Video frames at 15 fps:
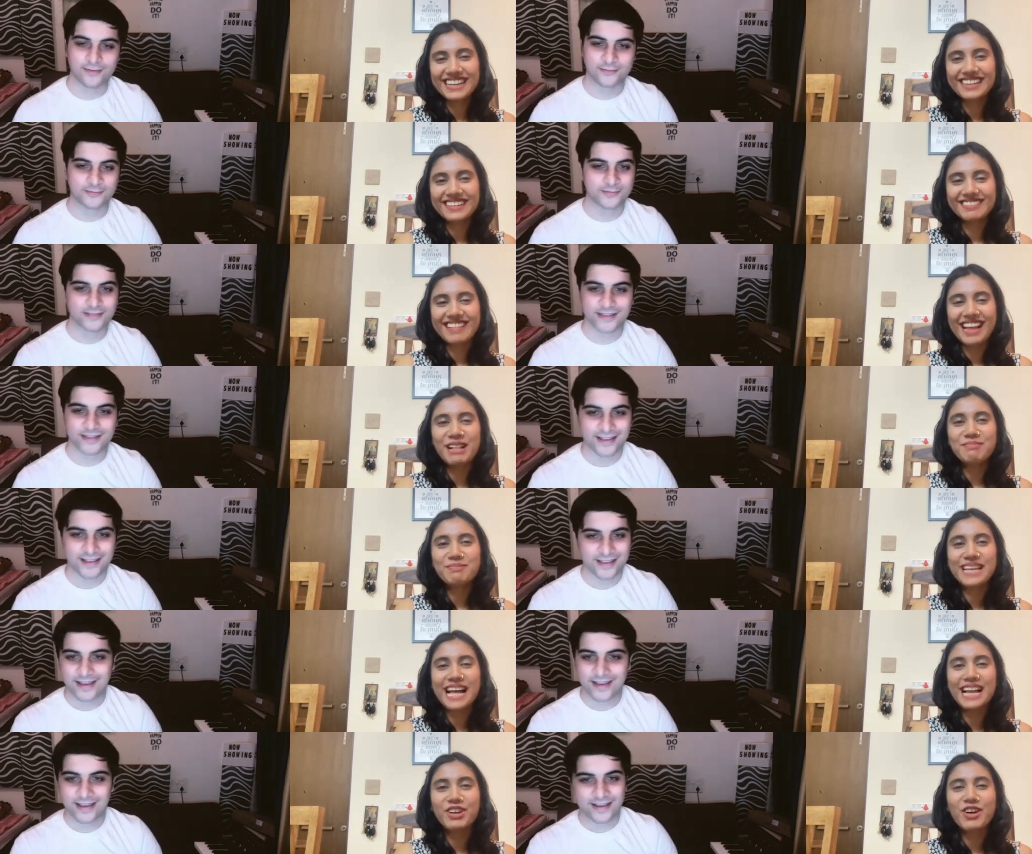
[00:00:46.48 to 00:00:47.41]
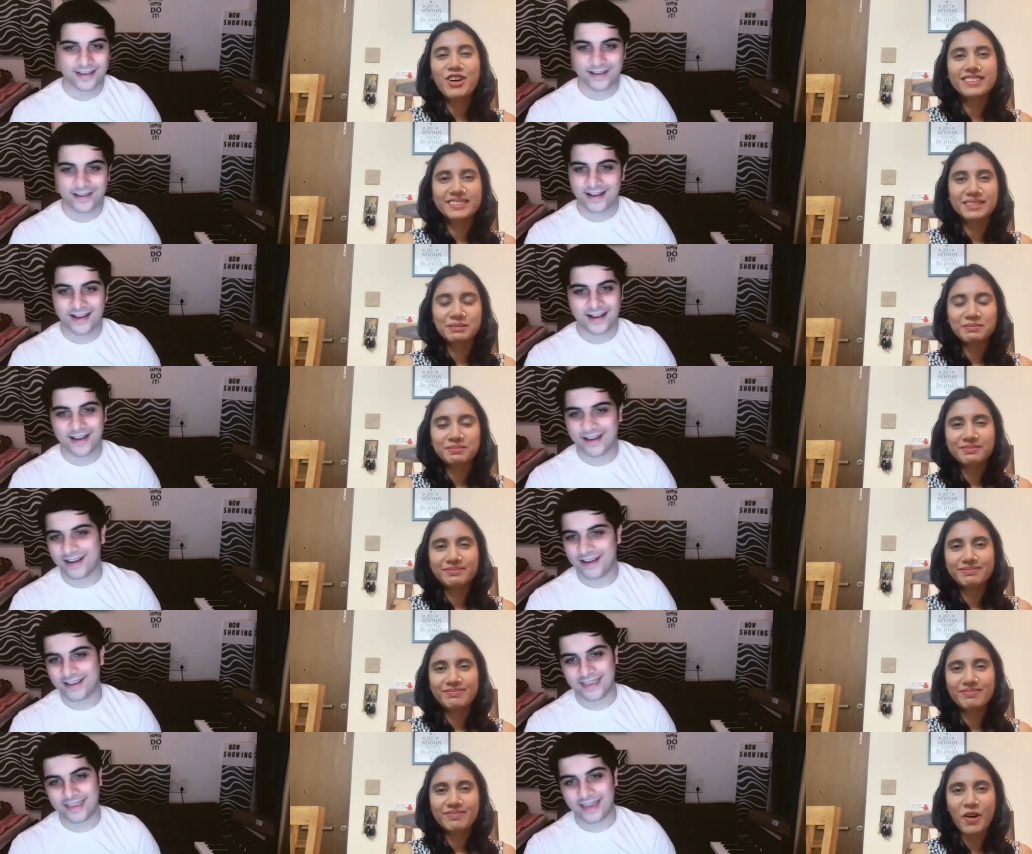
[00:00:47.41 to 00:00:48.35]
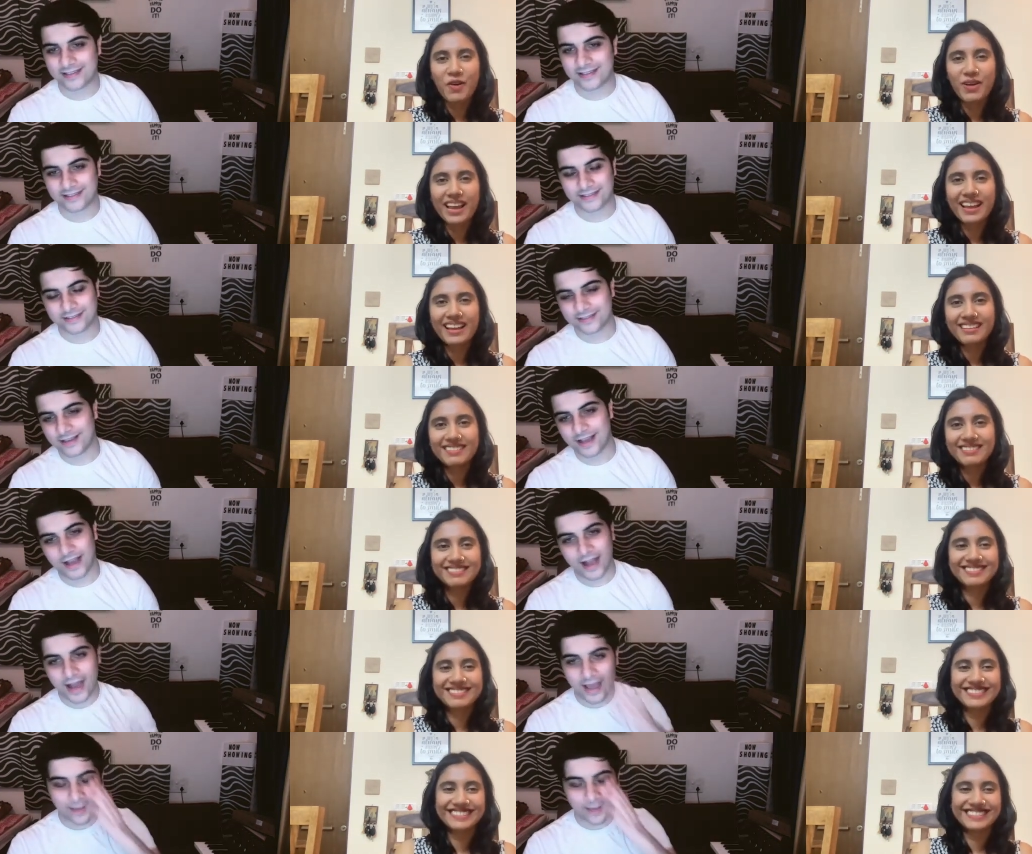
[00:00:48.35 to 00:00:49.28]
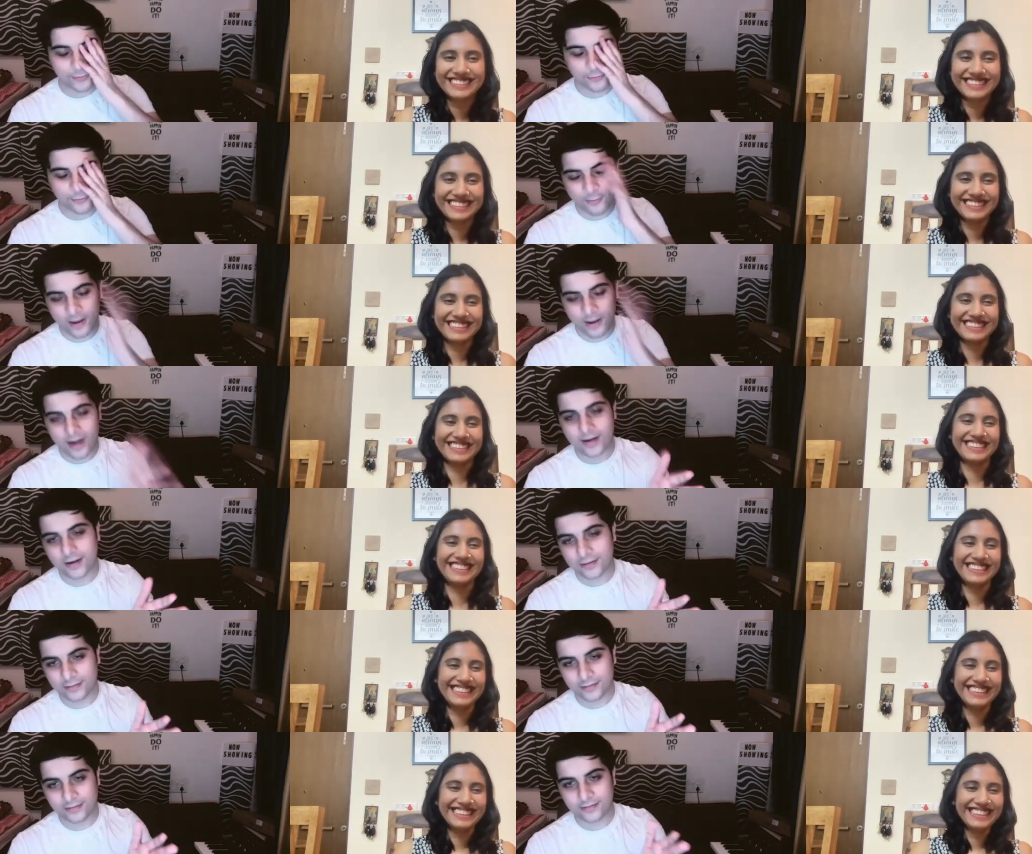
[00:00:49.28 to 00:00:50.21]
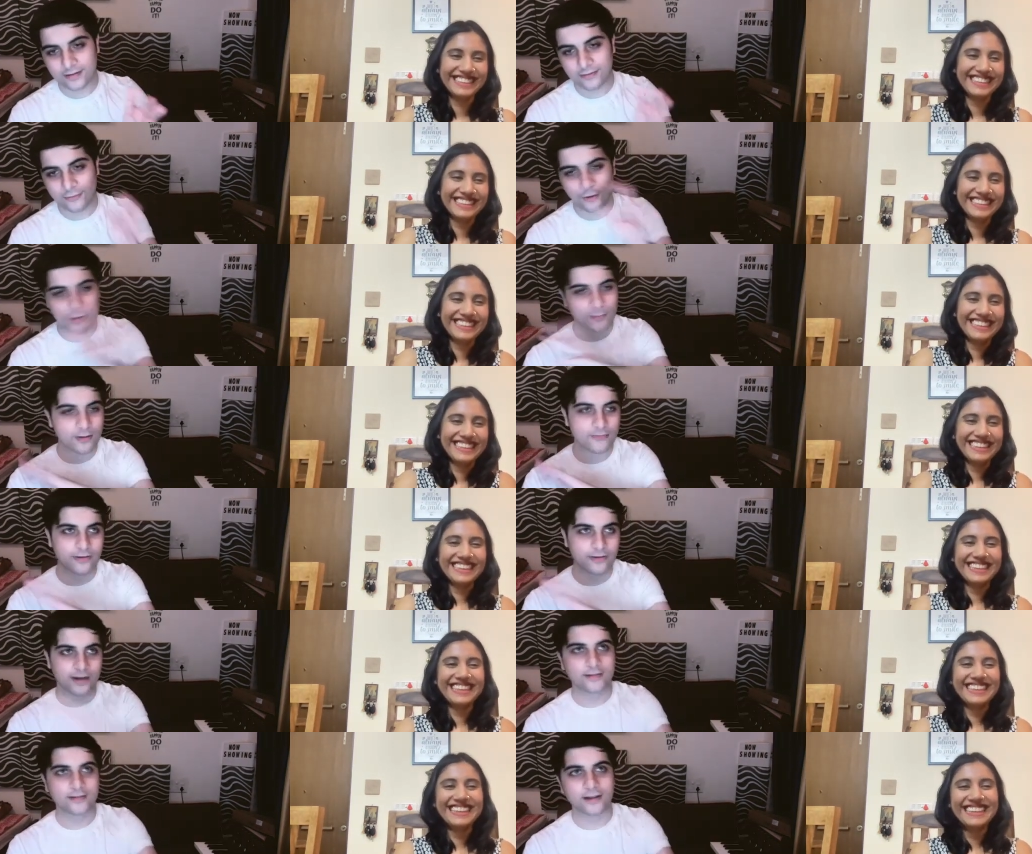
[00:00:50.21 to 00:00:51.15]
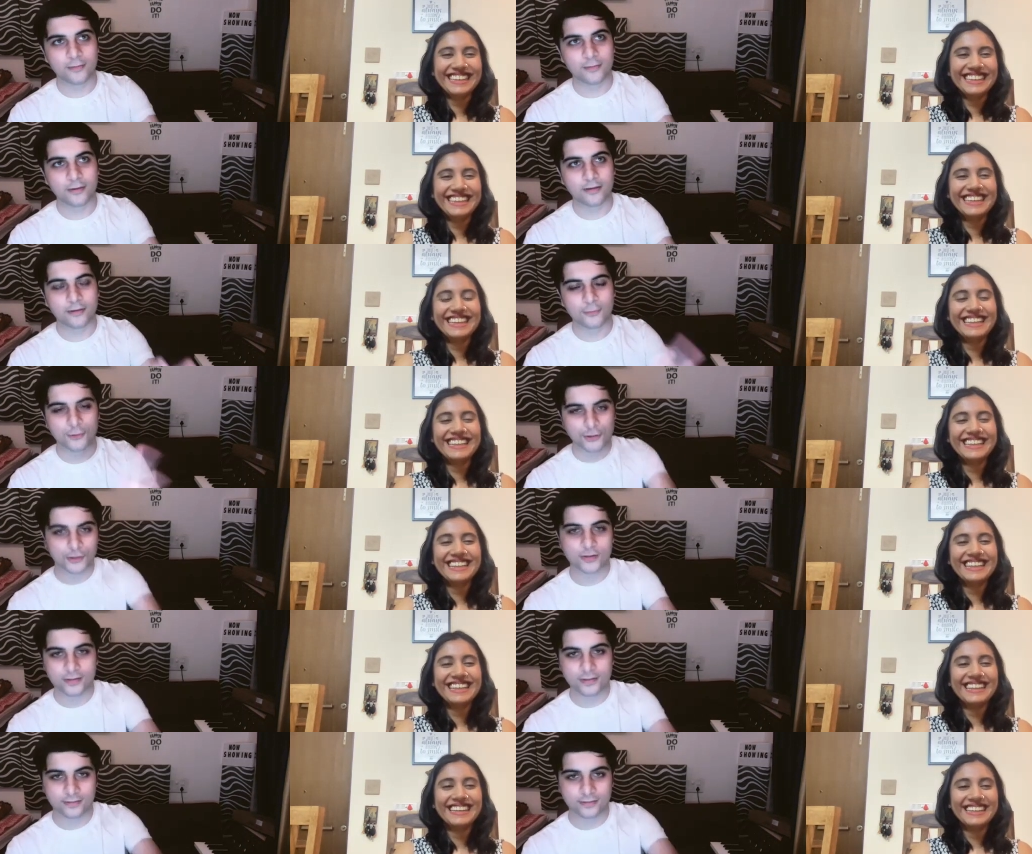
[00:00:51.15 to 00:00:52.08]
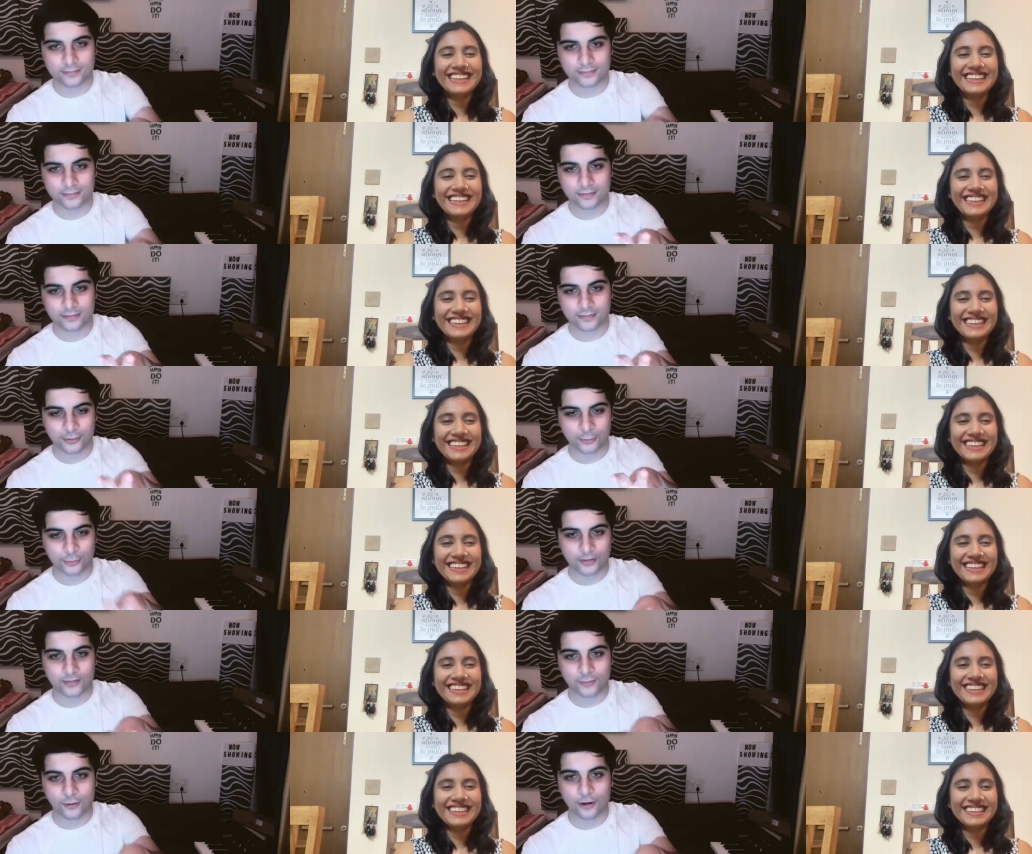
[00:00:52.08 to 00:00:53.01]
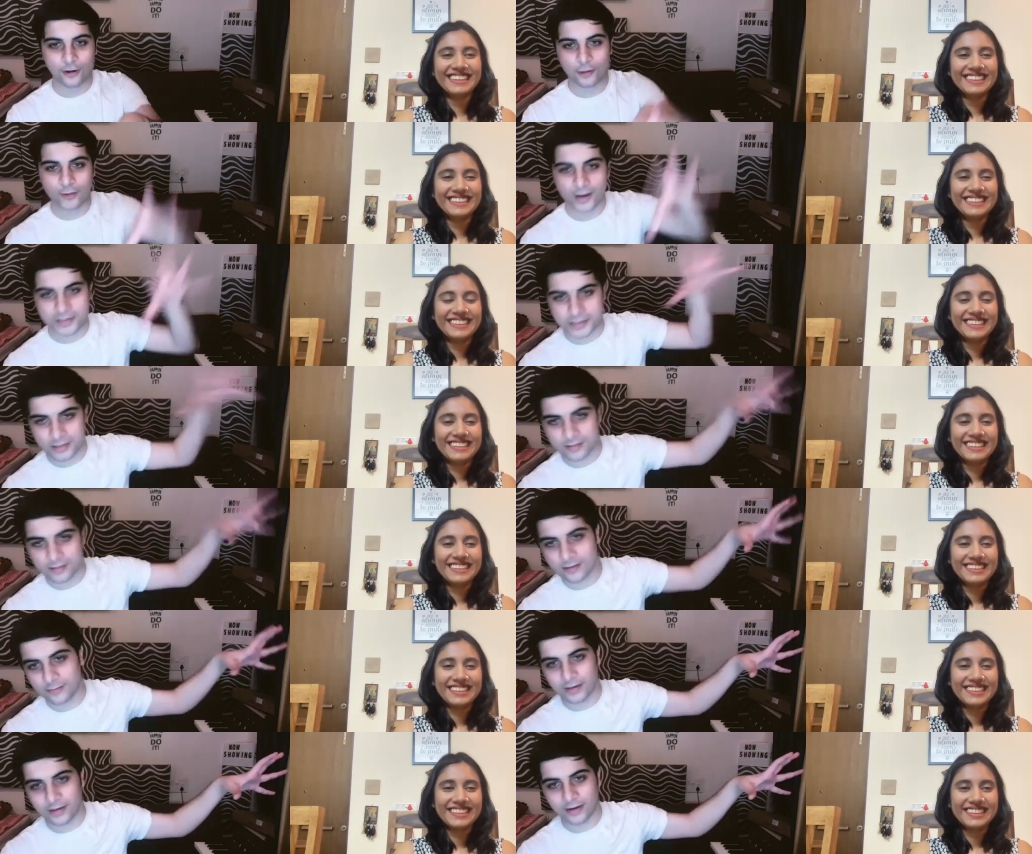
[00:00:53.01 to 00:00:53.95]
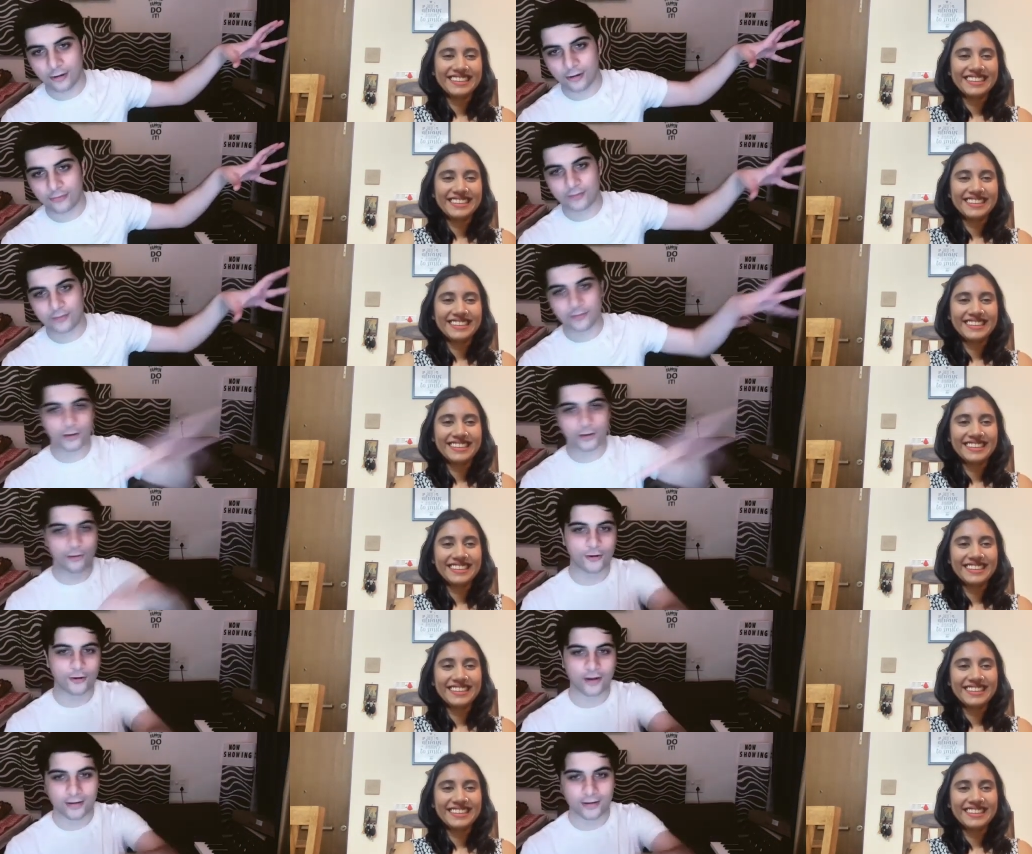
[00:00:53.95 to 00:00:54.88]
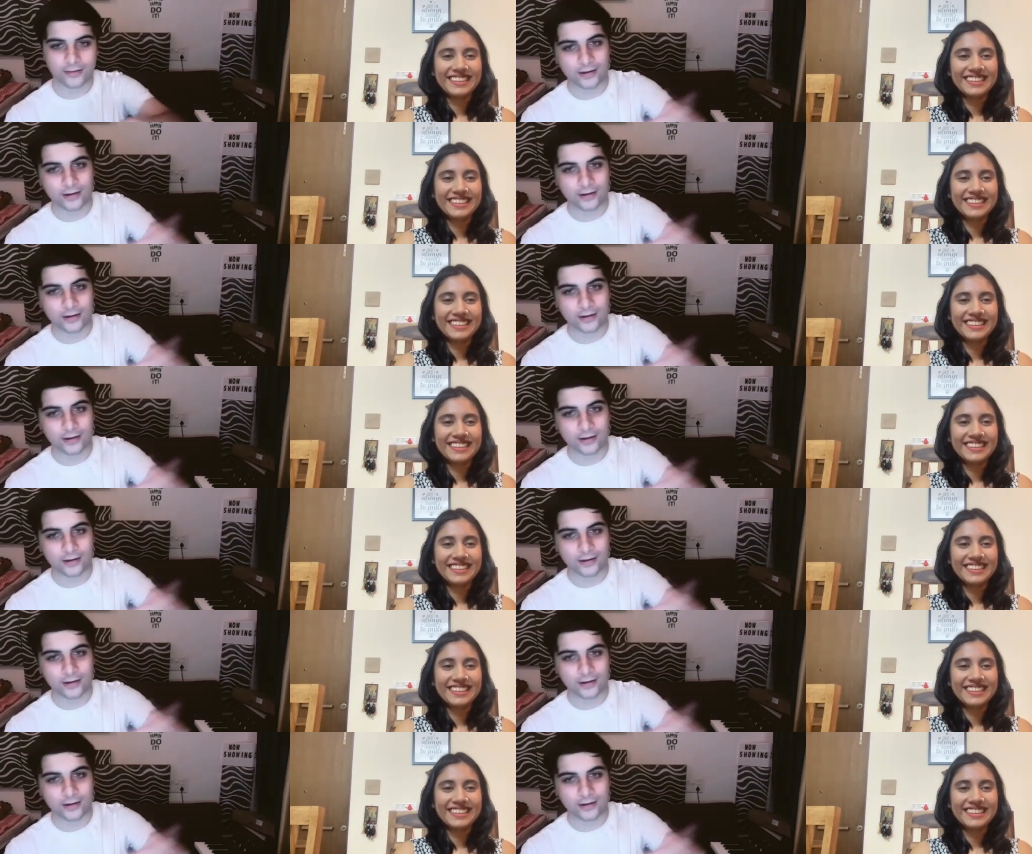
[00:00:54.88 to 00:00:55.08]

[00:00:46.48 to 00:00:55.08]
Speaker 1: yeah. and help the algorithm. Yes. Okay.
Speaker 2: I am so bad at this stuff. All my friends tell me you should do this call to action in the beginning of the video, not at the